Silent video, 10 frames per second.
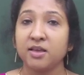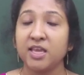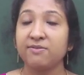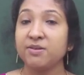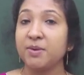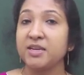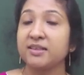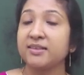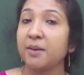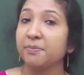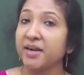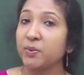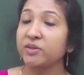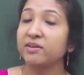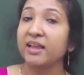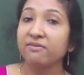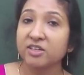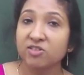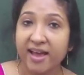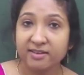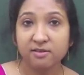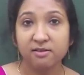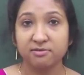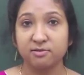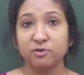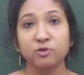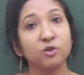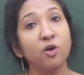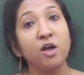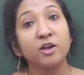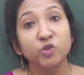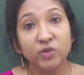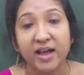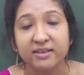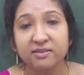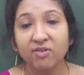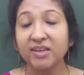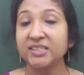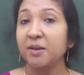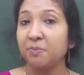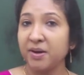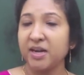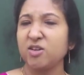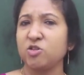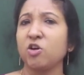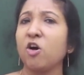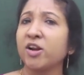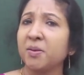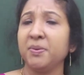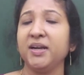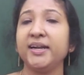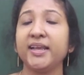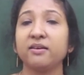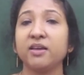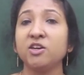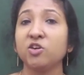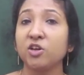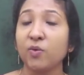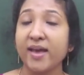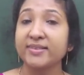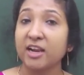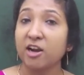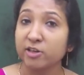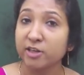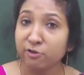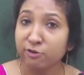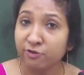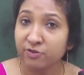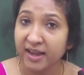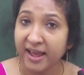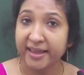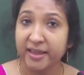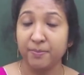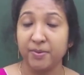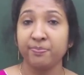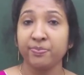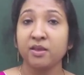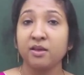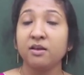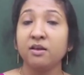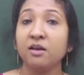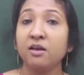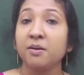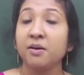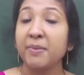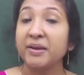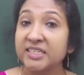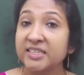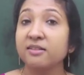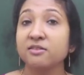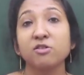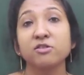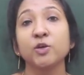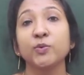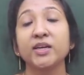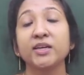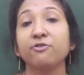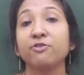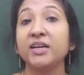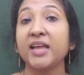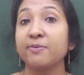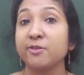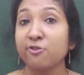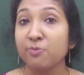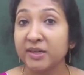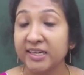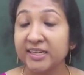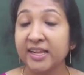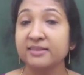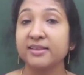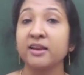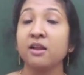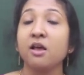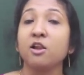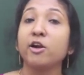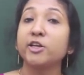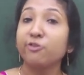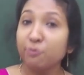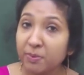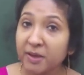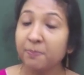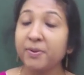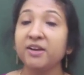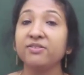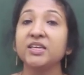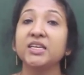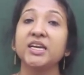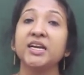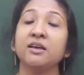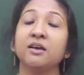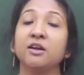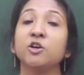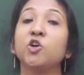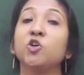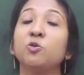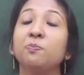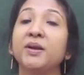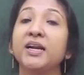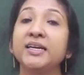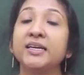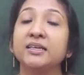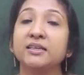Even bridges are made with railway tracks also. So to construct a bridge or a building, it requires a lot of time. Materials also we need, different types of materials, and lot of people we need to build